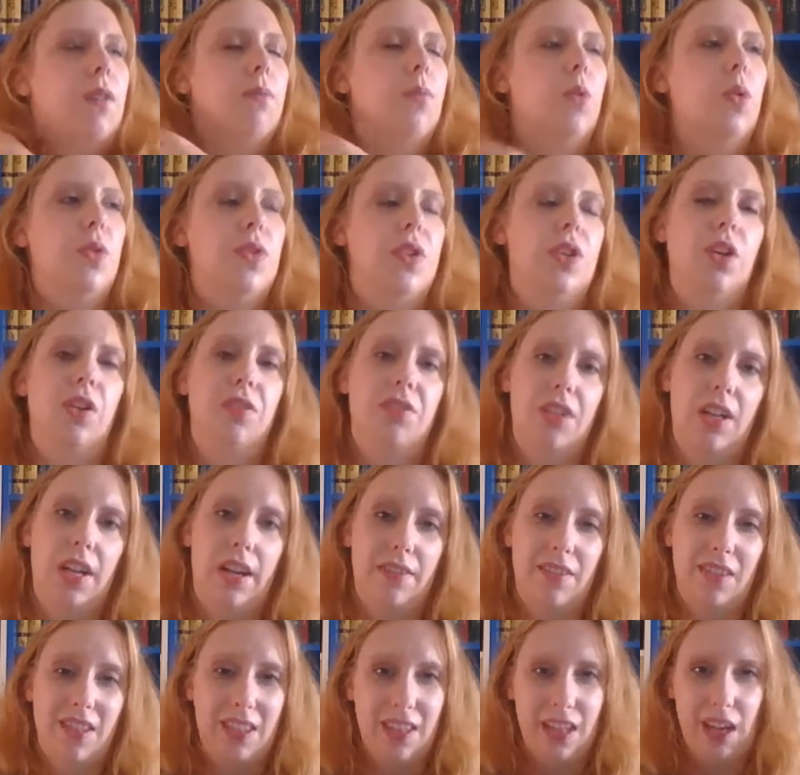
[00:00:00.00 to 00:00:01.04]
more than often
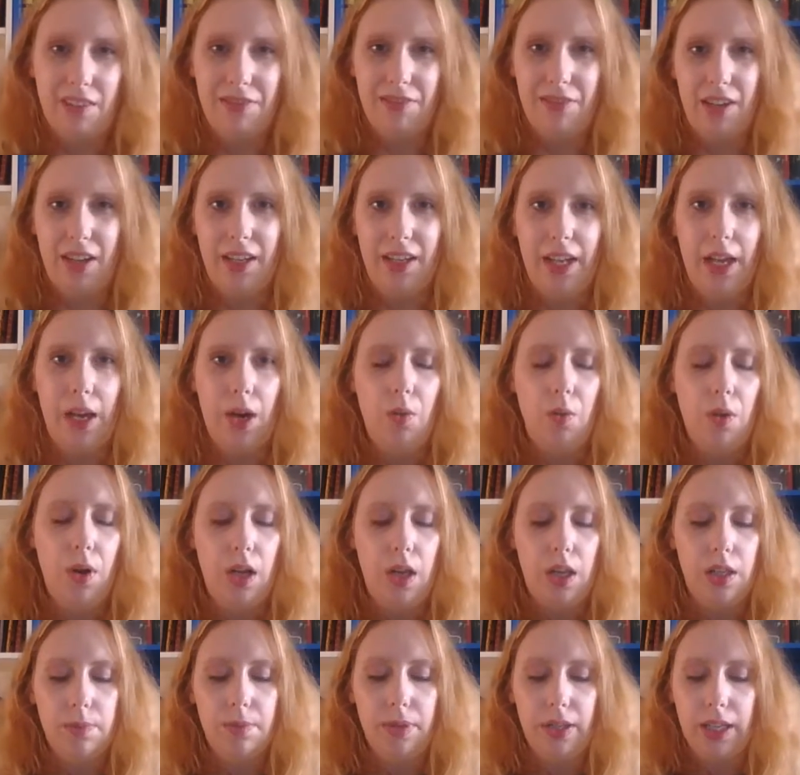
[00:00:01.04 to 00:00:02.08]
have to suffer in our world